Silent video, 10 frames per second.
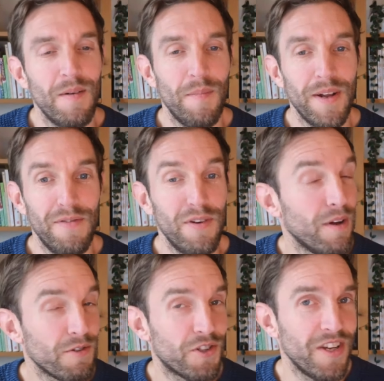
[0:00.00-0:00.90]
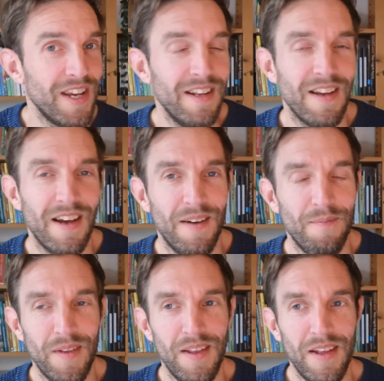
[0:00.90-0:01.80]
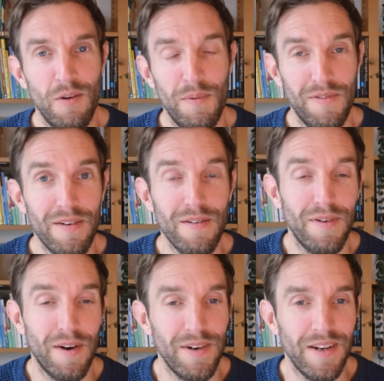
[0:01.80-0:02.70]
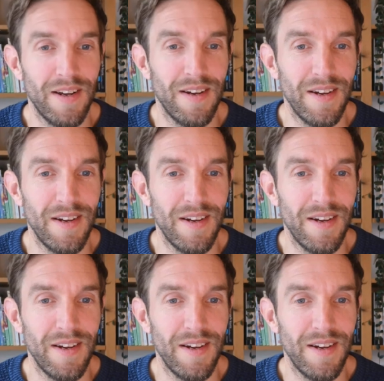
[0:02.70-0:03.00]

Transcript: But if you know C, um, it could be very, very uh,